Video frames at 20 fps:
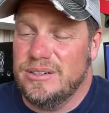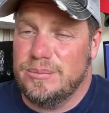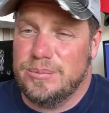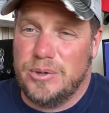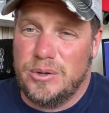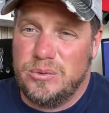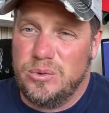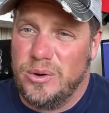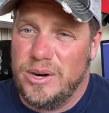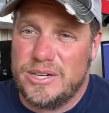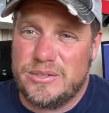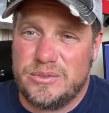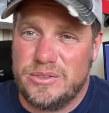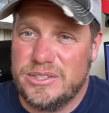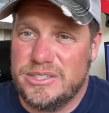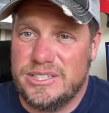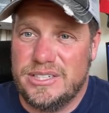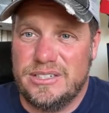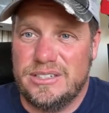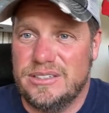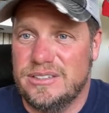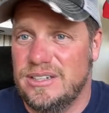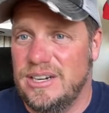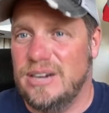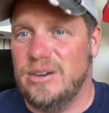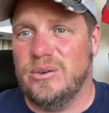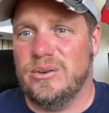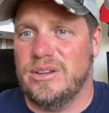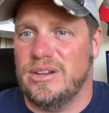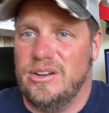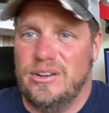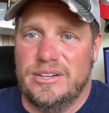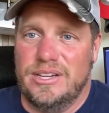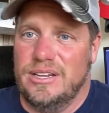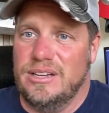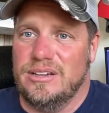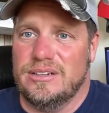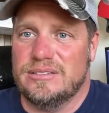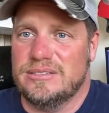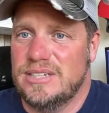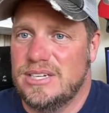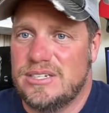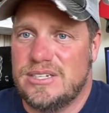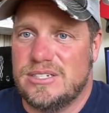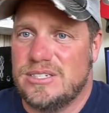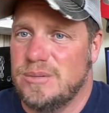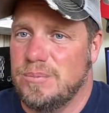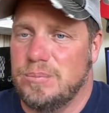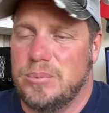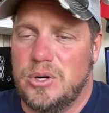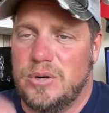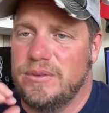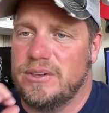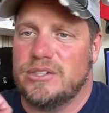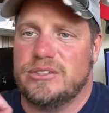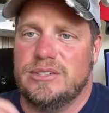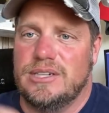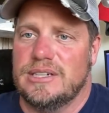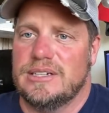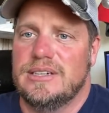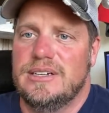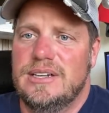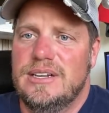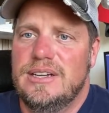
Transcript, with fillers: A Pro four X Frontier, I'd own it all day long. It's just a perfect truck.